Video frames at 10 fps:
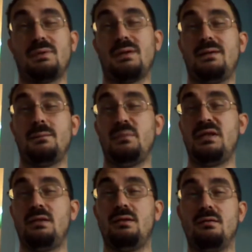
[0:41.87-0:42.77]
probably
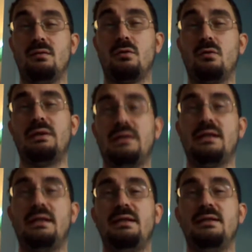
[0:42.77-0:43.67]
the early
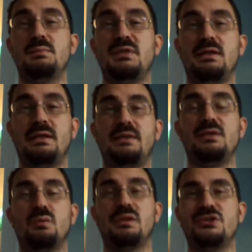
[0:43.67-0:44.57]
90s, mid
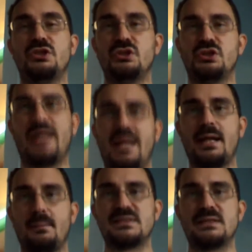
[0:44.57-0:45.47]
90s when they changed the
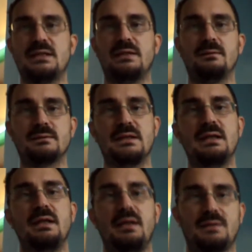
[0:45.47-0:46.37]
cab styles,
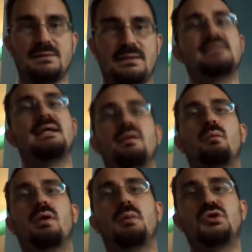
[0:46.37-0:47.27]
it's
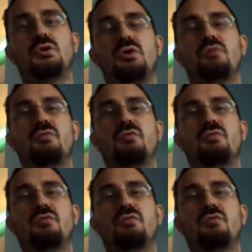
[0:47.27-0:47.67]
exactly where I'm showing you.